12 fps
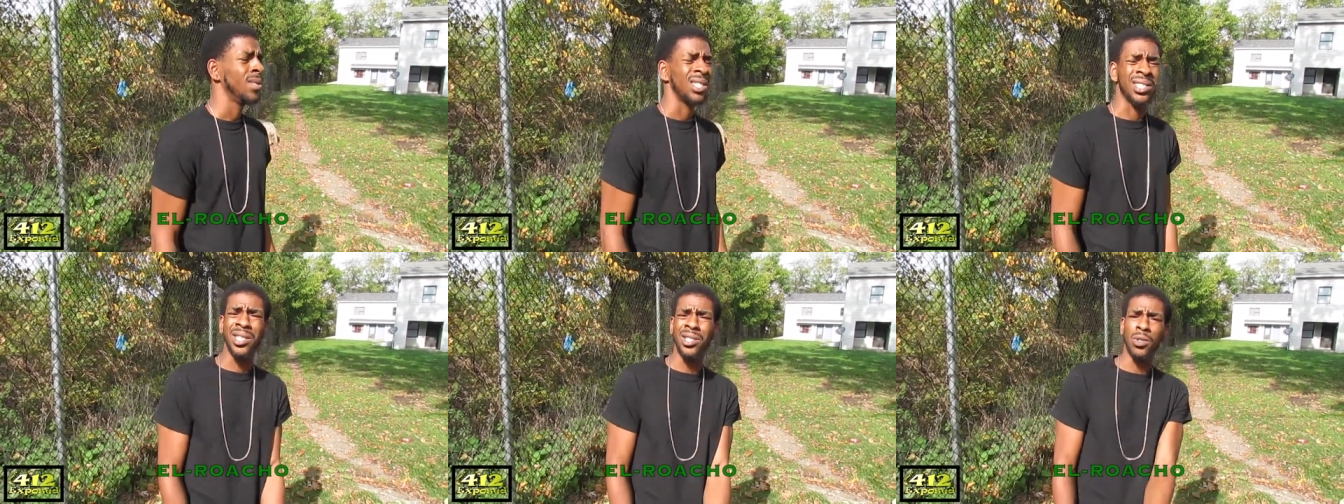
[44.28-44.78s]

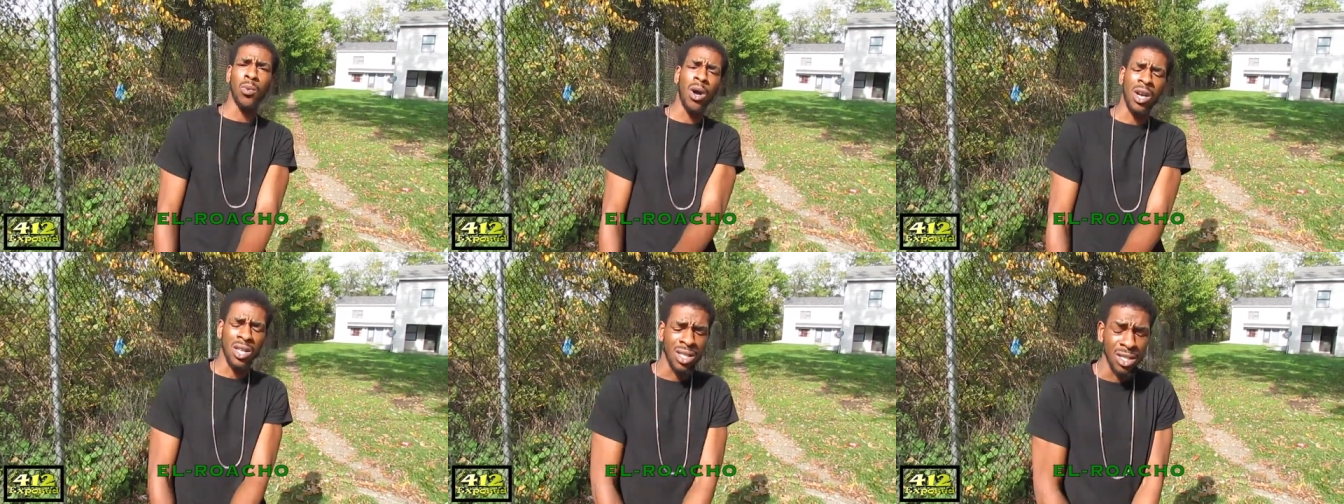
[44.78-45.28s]
It's easy
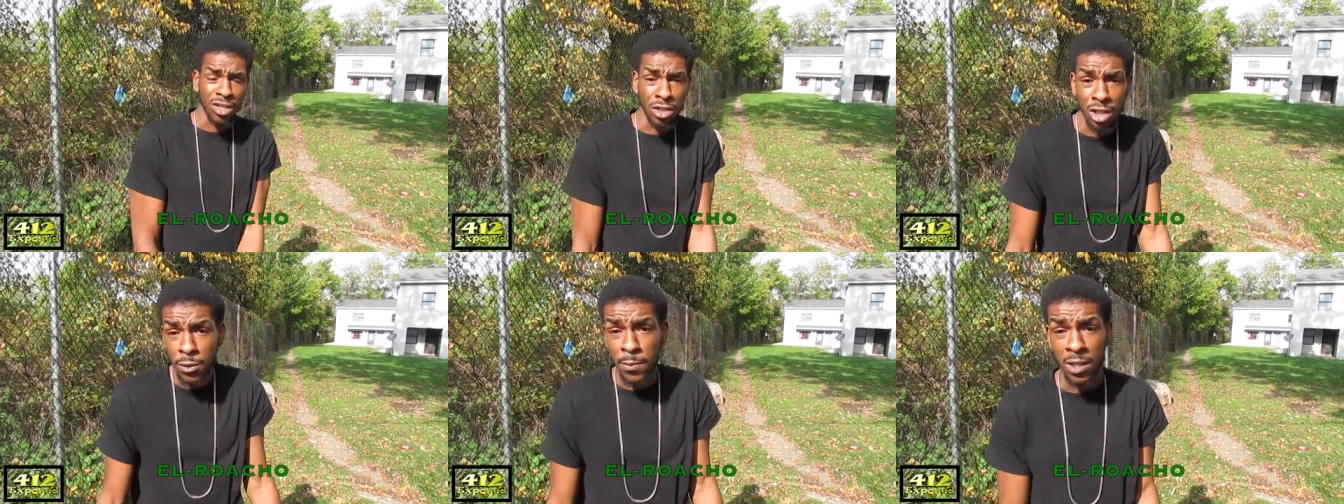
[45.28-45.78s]
walking in the
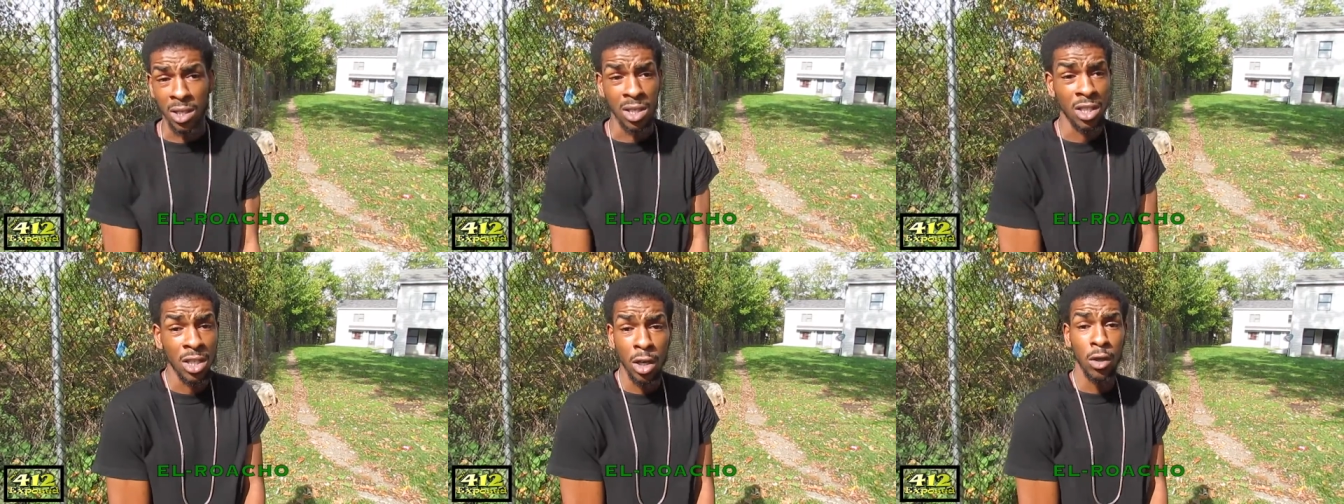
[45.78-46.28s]
streets, but in
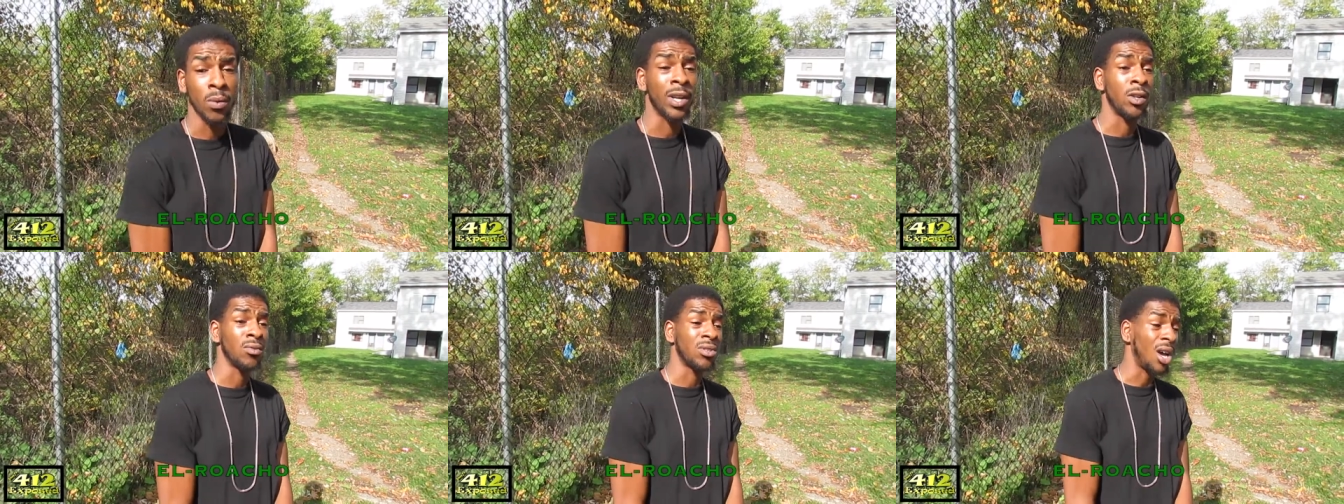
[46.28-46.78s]
the jungle
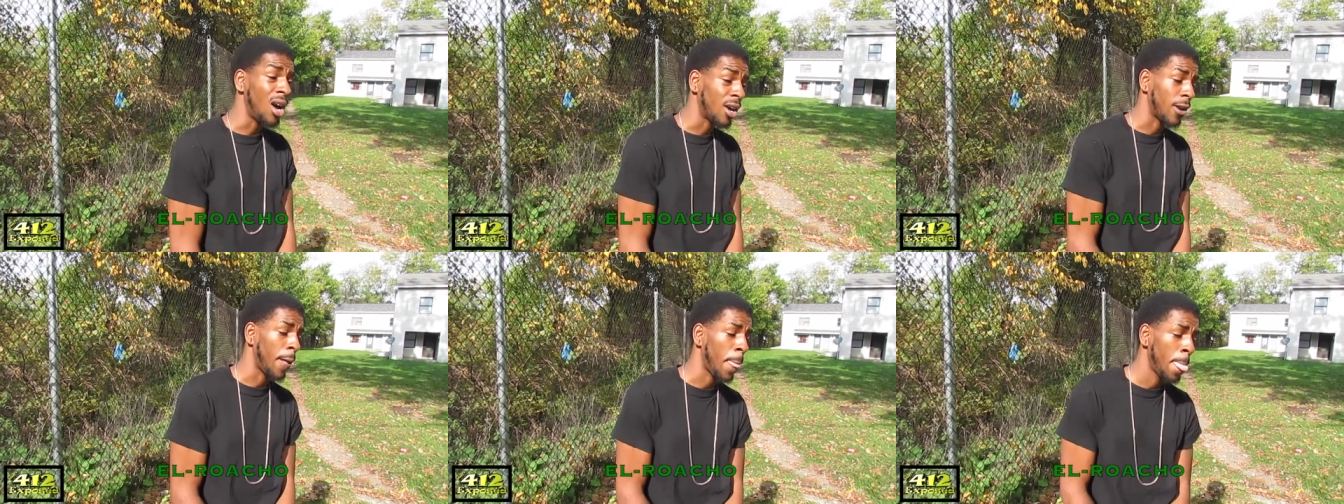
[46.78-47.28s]
ain't no
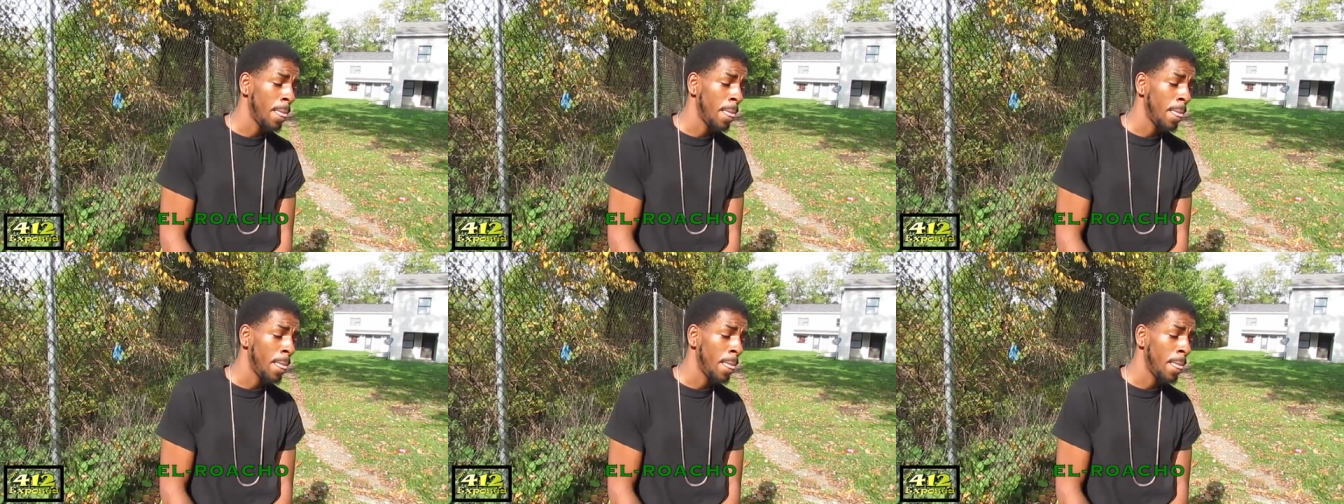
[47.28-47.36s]
talking.